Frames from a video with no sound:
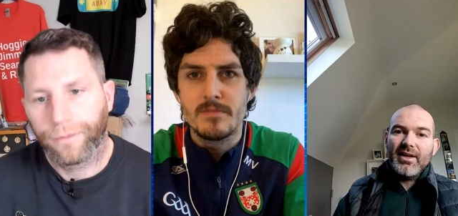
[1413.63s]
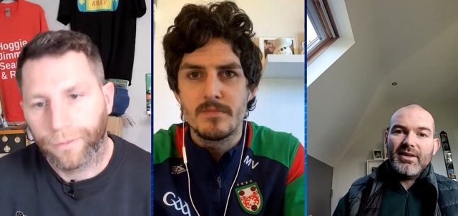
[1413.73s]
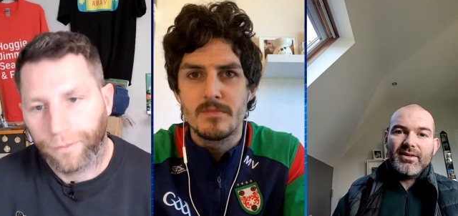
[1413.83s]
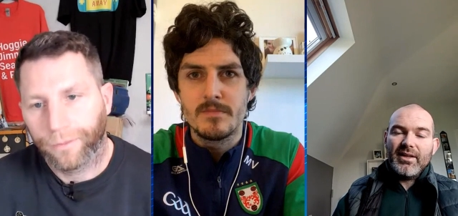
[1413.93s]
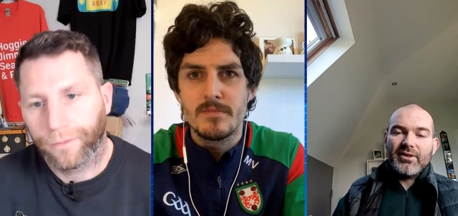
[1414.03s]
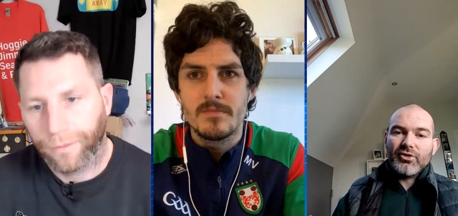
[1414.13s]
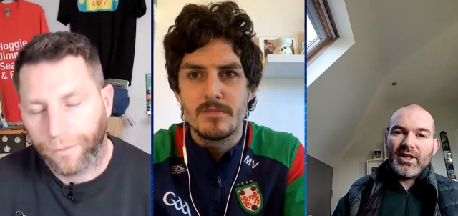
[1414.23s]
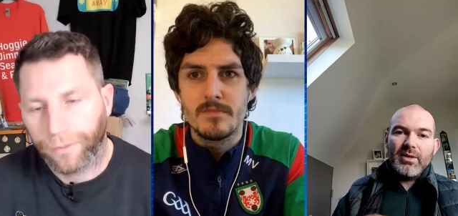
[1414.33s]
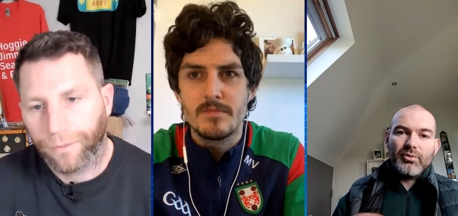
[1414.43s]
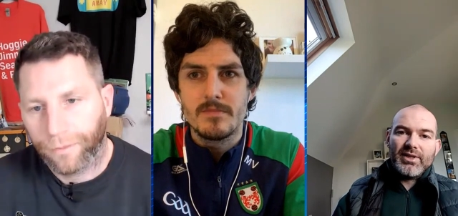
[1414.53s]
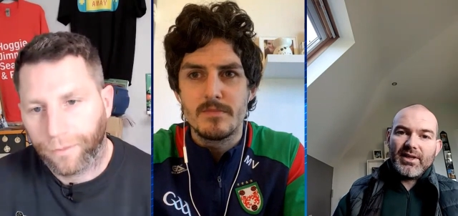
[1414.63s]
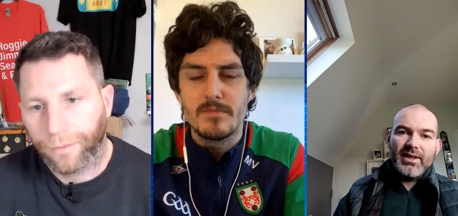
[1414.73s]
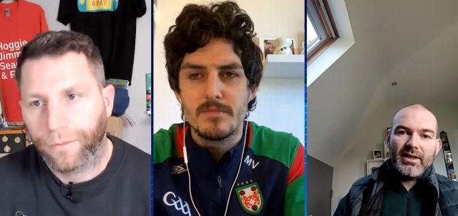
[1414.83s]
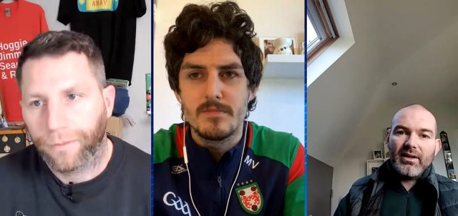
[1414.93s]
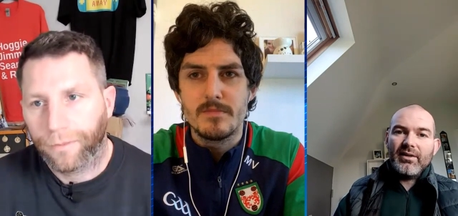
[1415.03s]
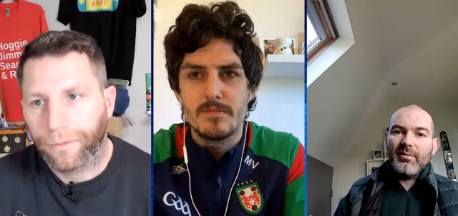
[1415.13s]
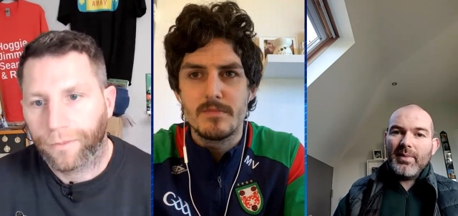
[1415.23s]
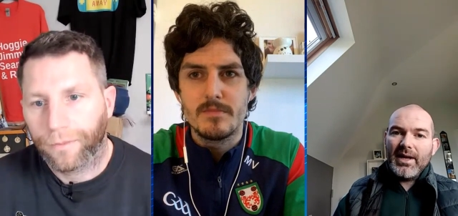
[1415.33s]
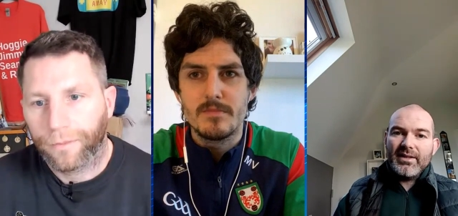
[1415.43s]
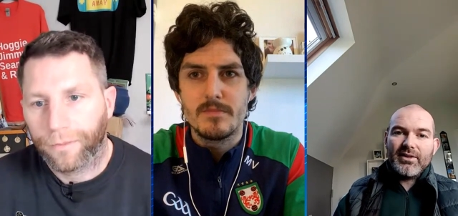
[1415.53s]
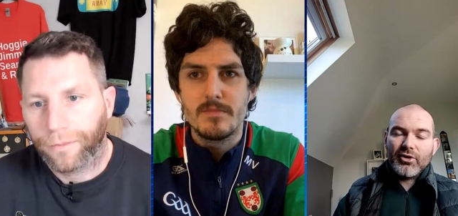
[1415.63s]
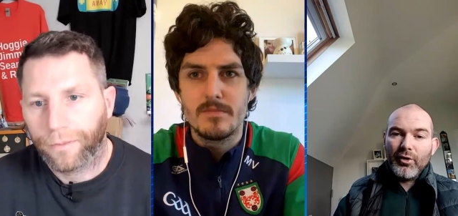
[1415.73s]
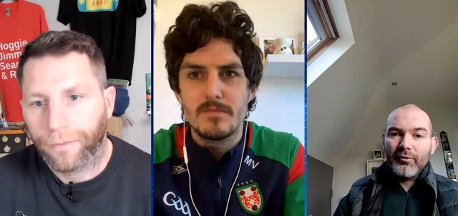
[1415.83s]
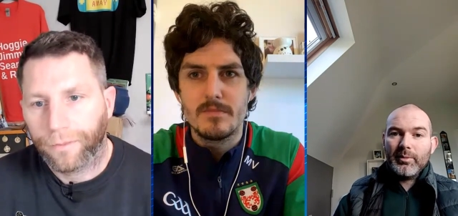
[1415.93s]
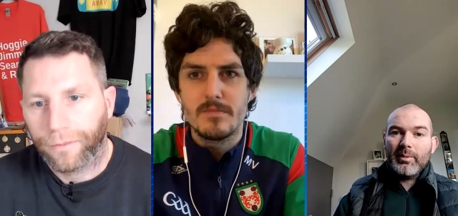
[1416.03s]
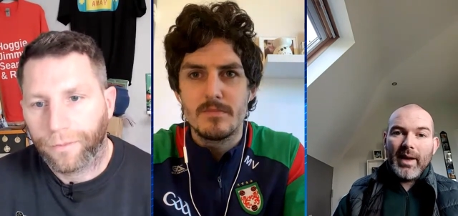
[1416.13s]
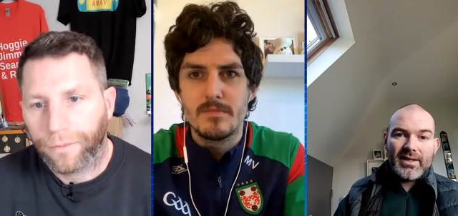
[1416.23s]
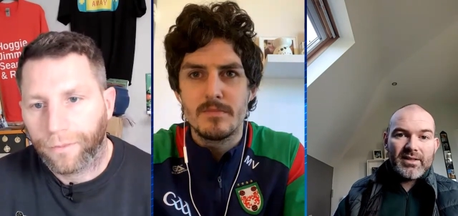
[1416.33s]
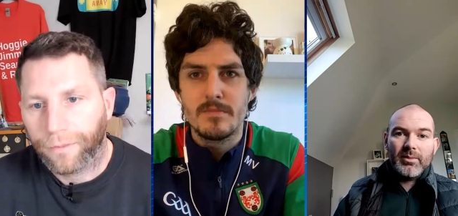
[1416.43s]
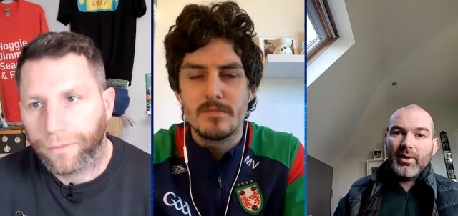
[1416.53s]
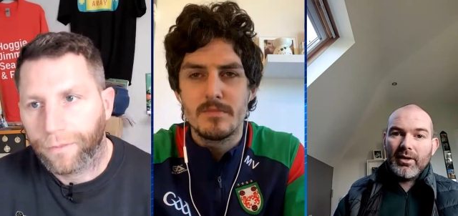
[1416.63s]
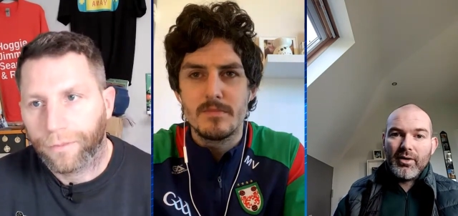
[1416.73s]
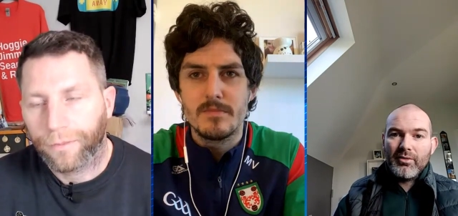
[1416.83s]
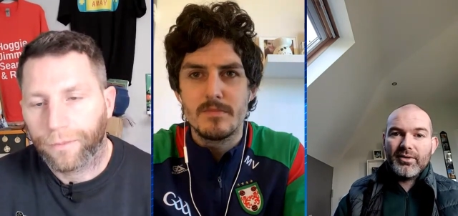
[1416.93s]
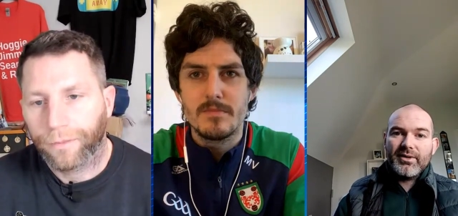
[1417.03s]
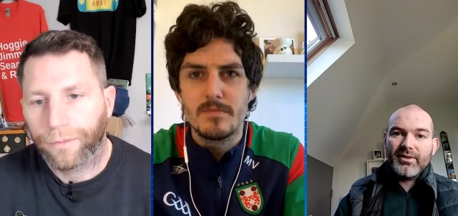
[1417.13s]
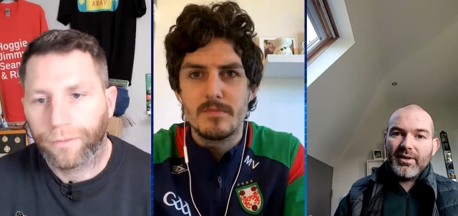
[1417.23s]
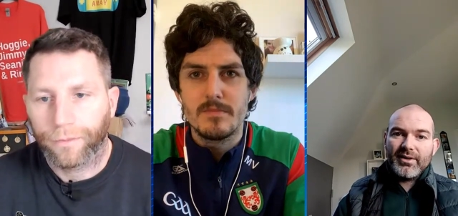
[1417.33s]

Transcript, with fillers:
Speaker 1: they'll just keep recycling it and pa- they're comfortable passing the ball around they're,